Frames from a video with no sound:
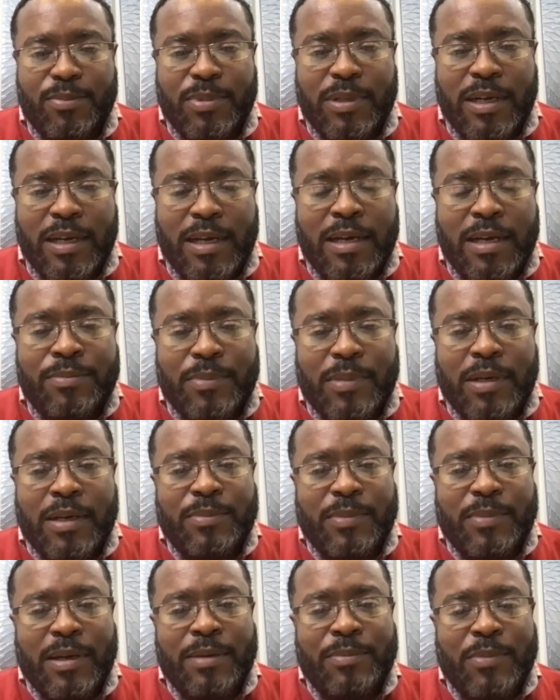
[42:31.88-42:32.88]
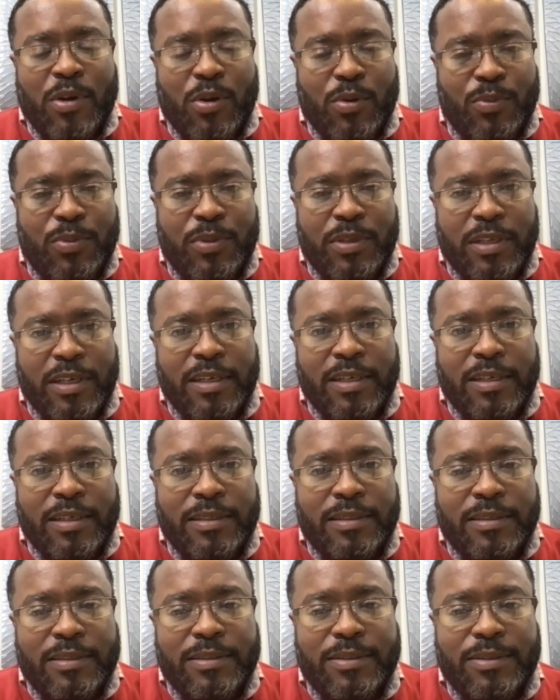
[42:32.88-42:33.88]
but I'm hoping
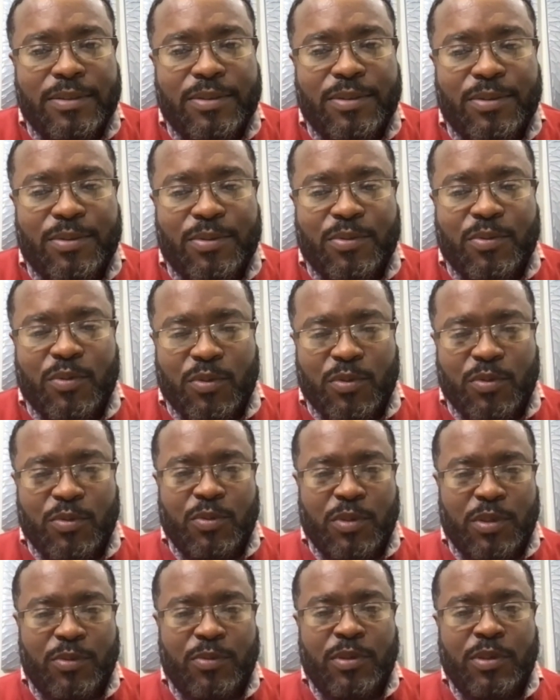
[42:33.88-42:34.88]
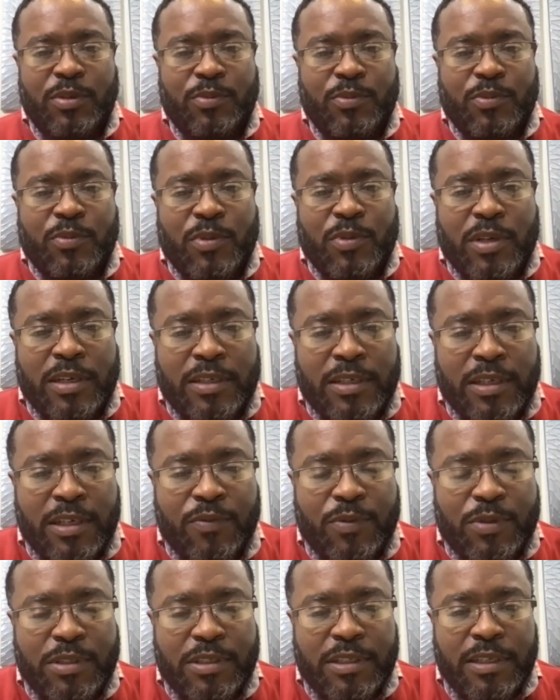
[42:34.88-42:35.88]
that we enough
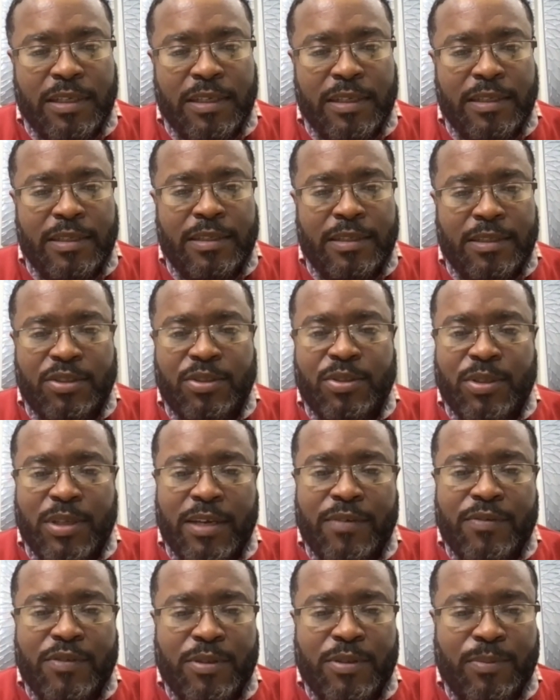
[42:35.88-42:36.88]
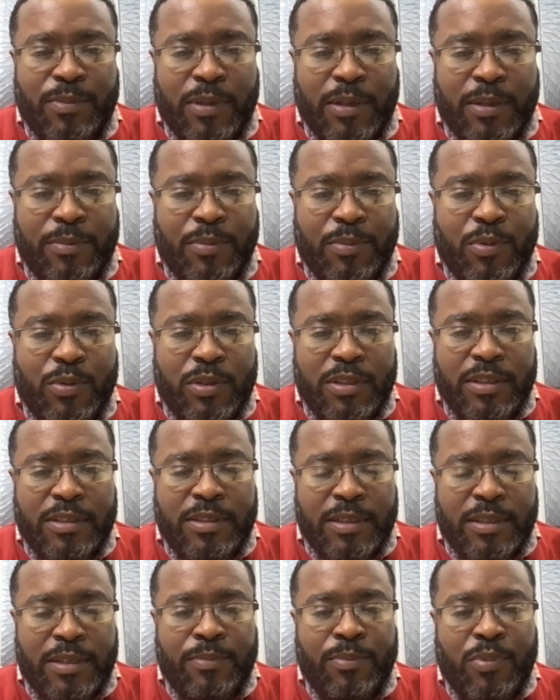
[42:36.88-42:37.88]
was said, because you gave some important
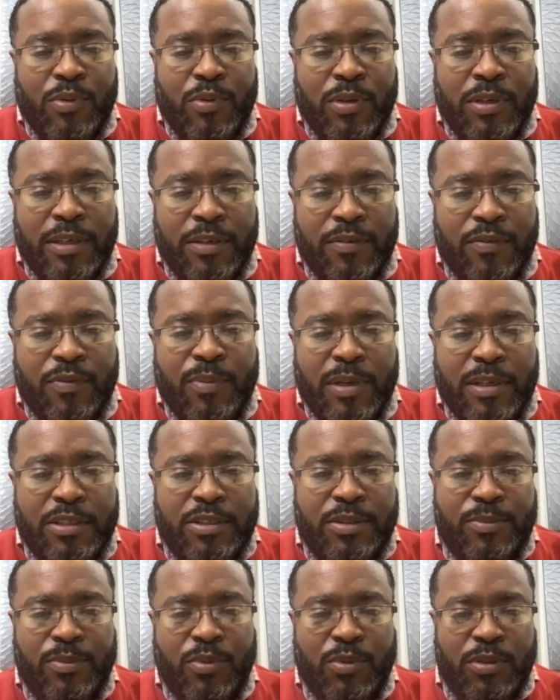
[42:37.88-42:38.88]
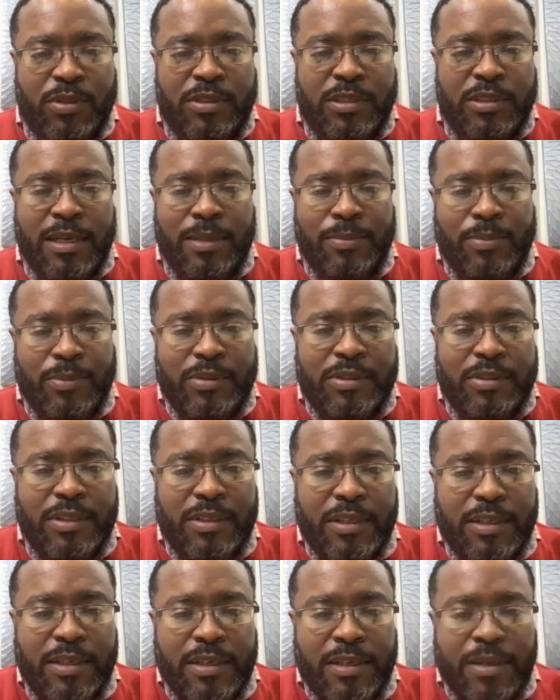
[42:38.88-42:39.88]
information, important topics,
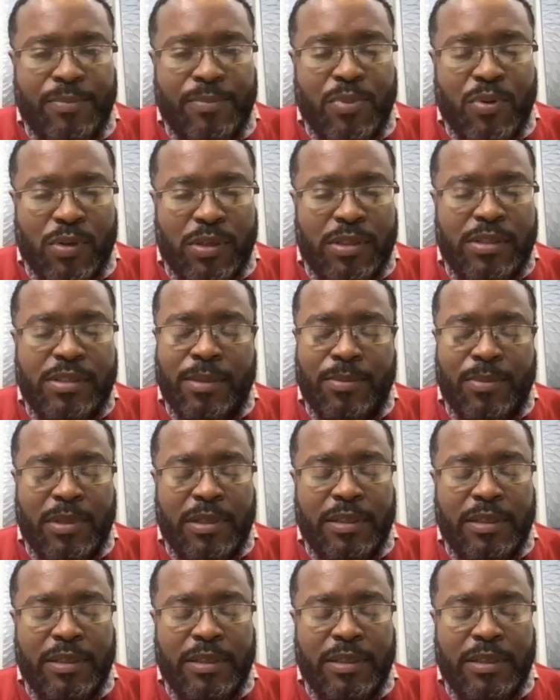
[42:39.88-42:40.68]
points. So